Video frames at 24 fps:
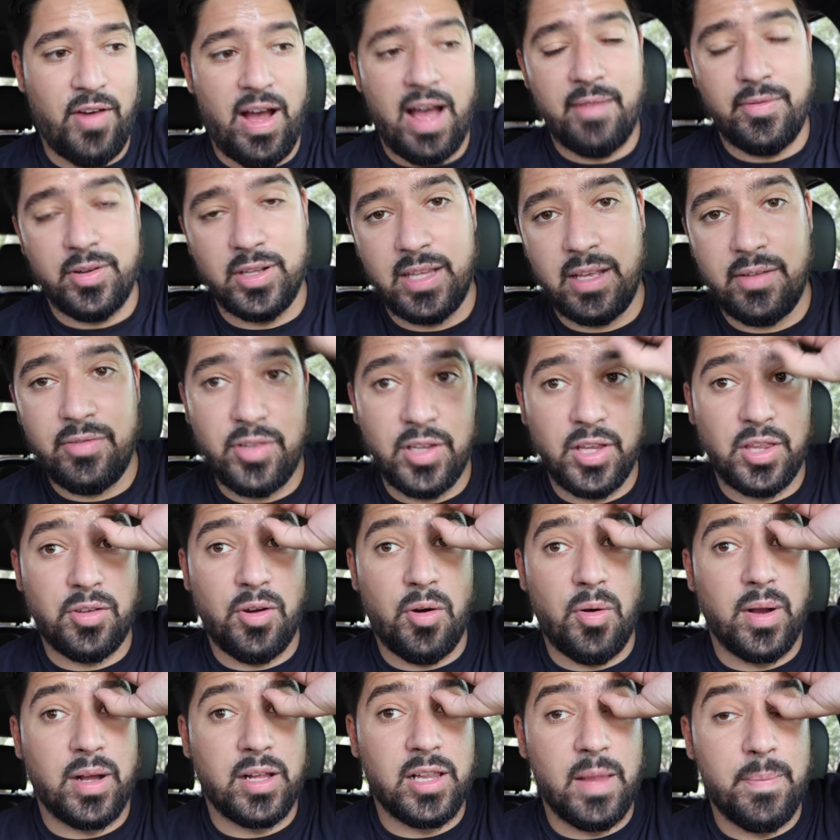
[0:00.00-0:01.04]
I'll definitely
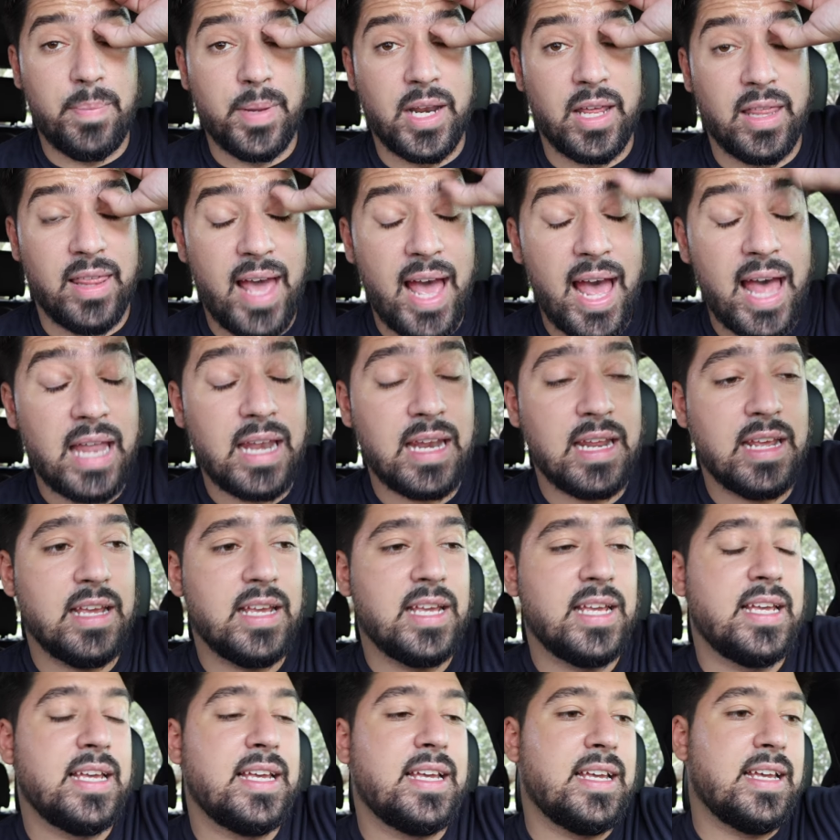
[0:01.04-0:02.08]
throw a clip into that.
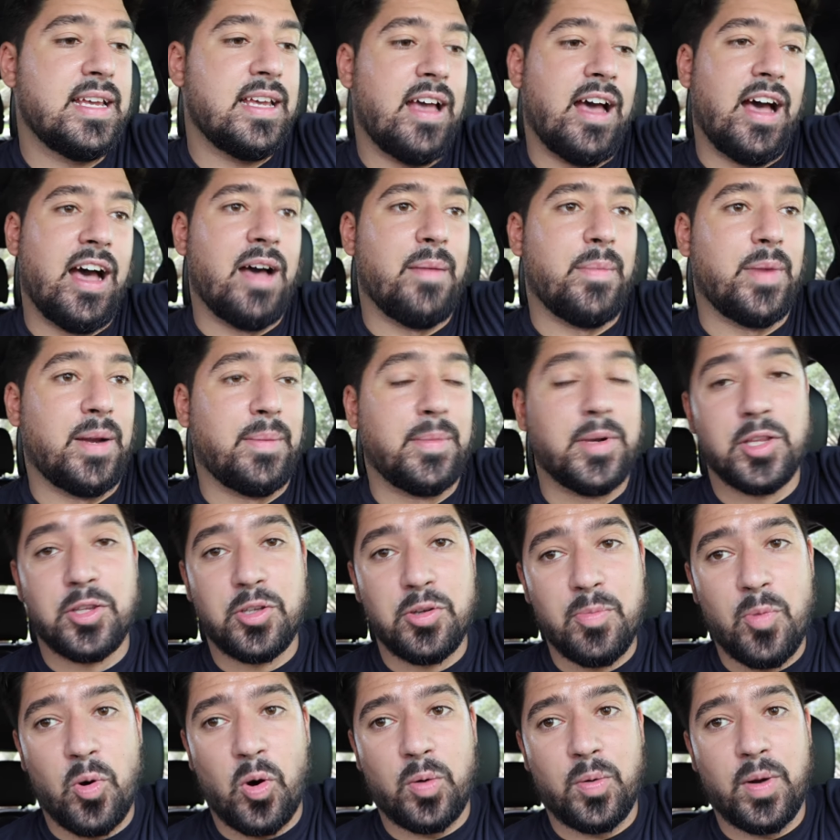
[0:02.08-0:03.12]
Um, and I'm gonna
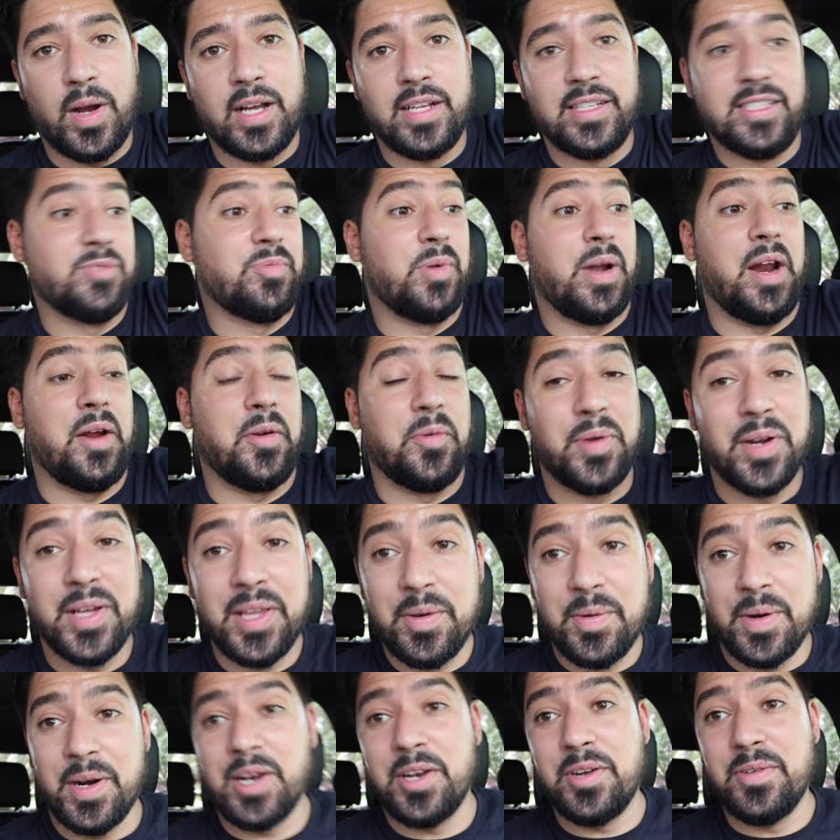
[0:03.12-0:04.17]
do more runs. What I
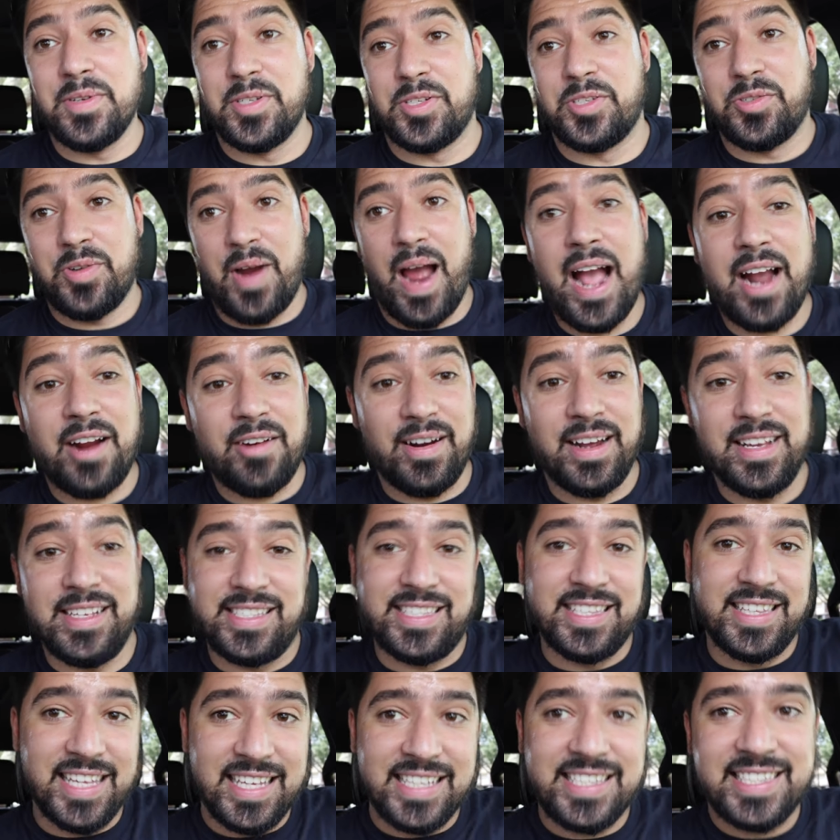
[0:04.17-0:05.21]
really wanna do is drag race
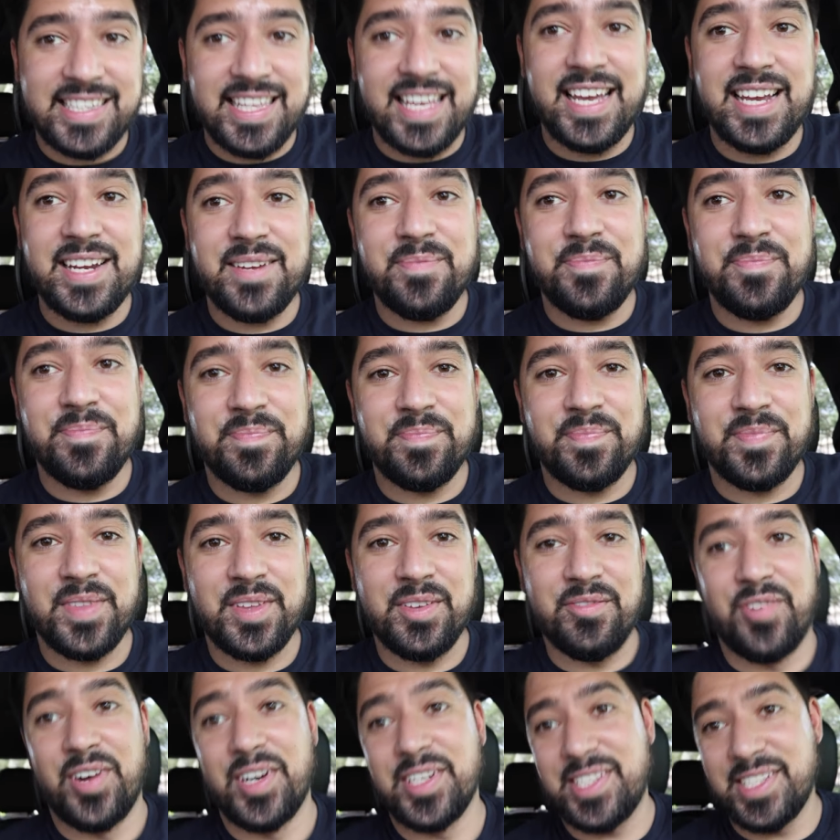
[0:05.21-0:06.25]
this thing
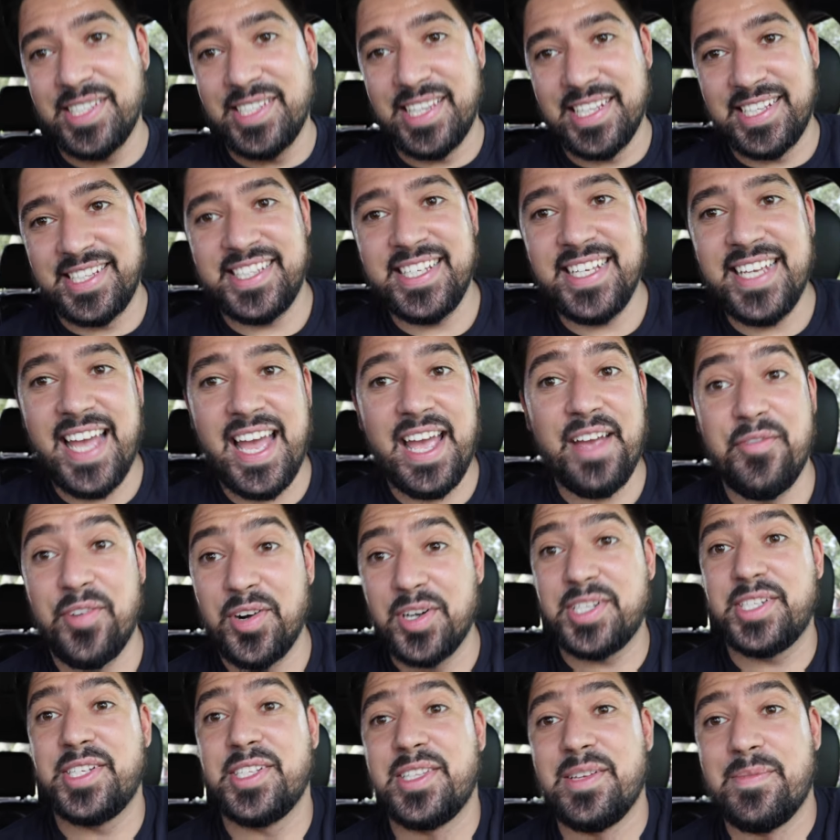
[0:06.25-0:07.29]
versus the C8
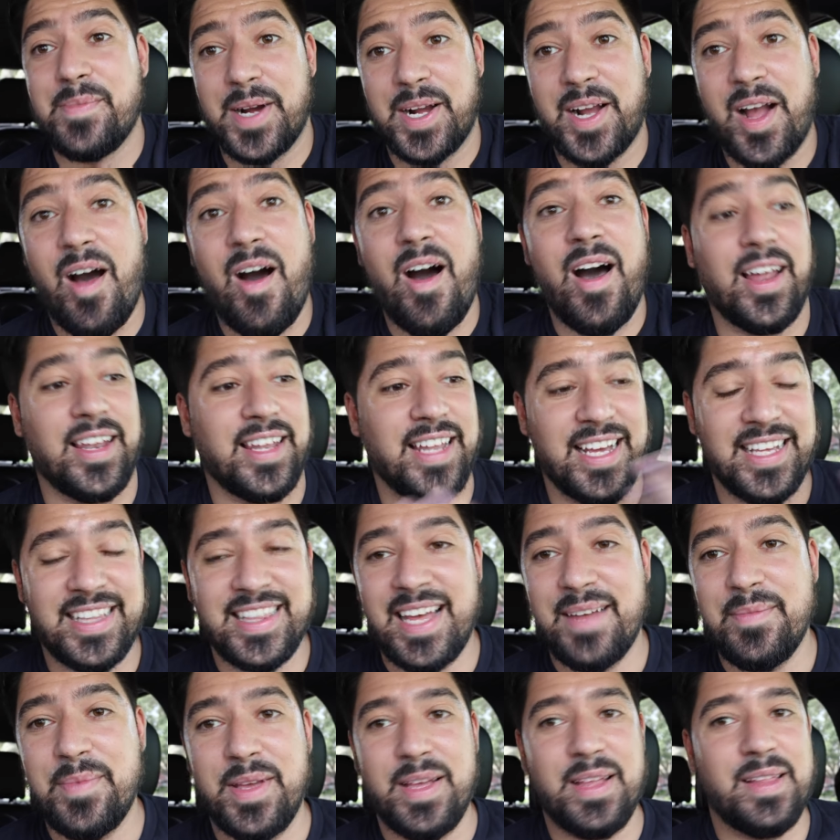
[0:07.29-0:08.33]
versus the Macan. Like
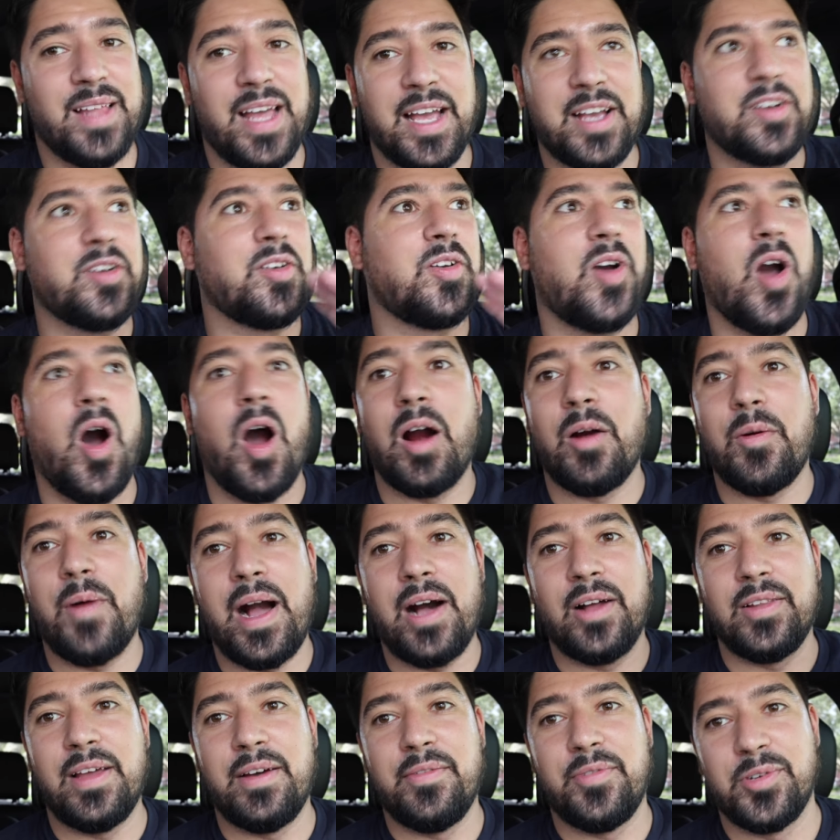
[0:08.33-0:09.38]
that'd be like
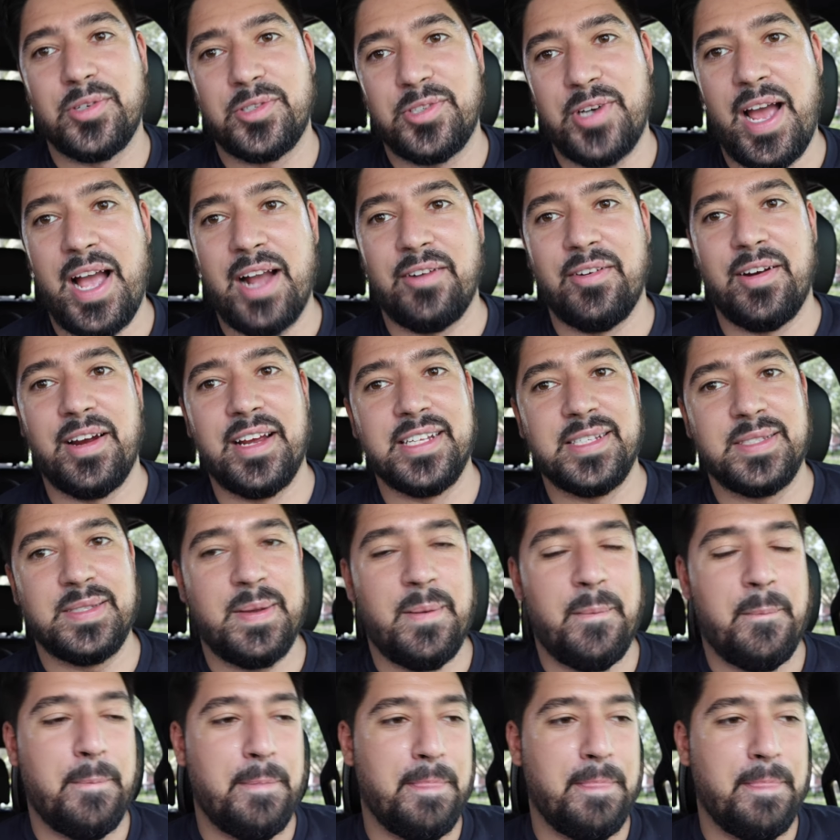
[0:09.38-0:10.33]
Carwow level drag race.